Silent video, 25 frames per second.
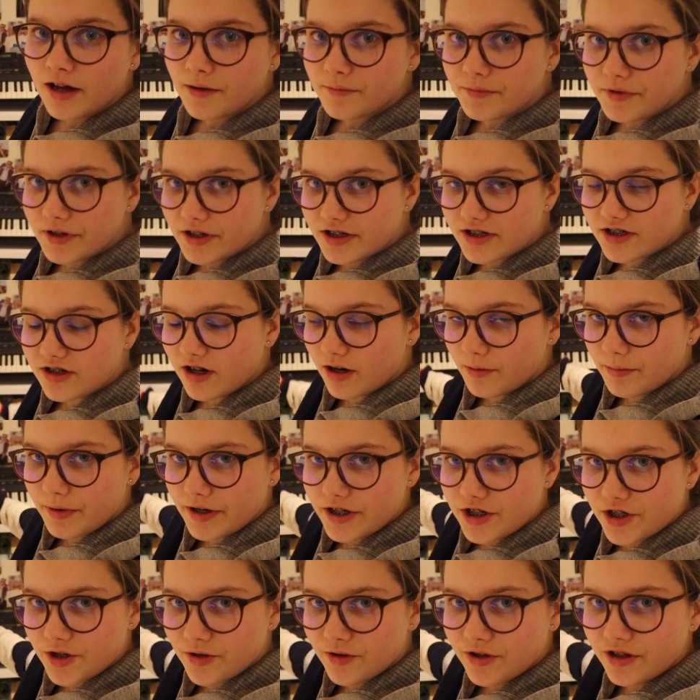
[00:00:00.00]
I'm going to start by
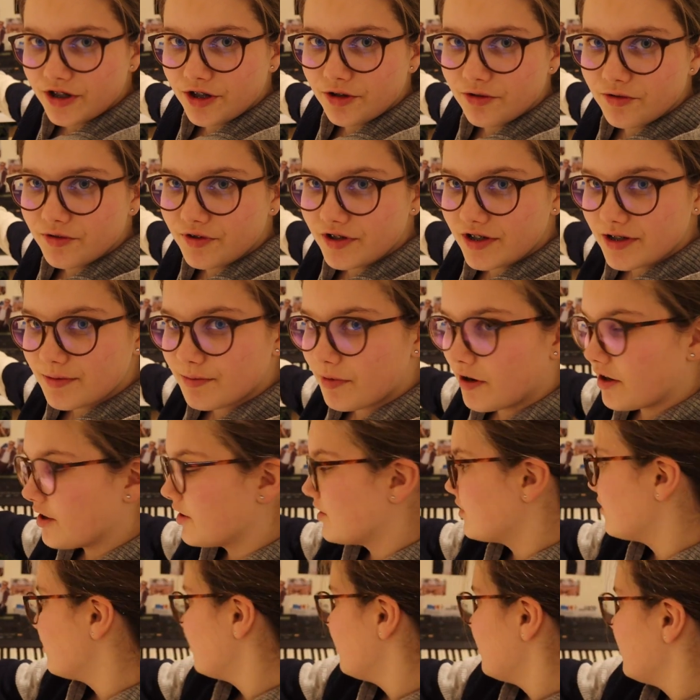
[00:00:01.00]
showing you this
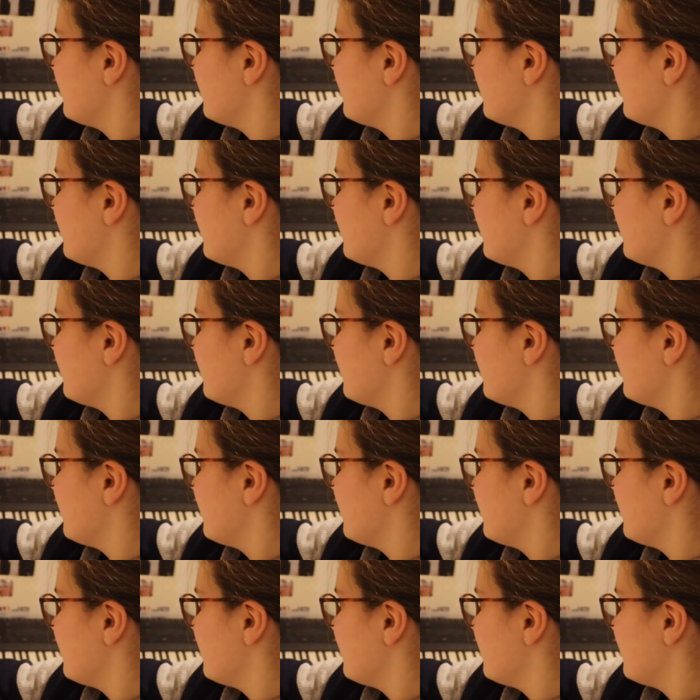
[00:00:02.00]
part,